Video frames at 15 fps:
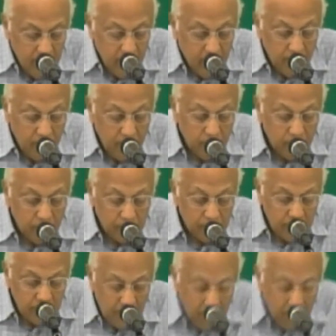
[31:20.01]
and you will
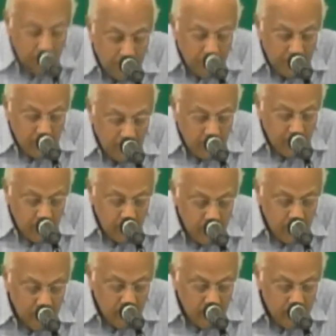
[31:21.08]
seek me
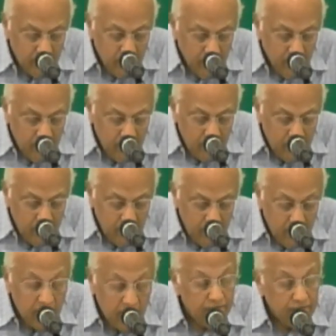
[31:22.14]

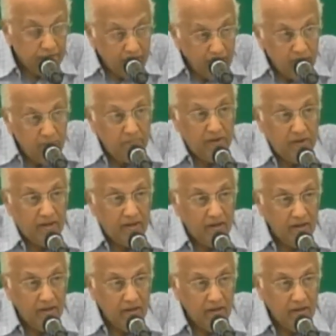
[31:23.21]
and find me.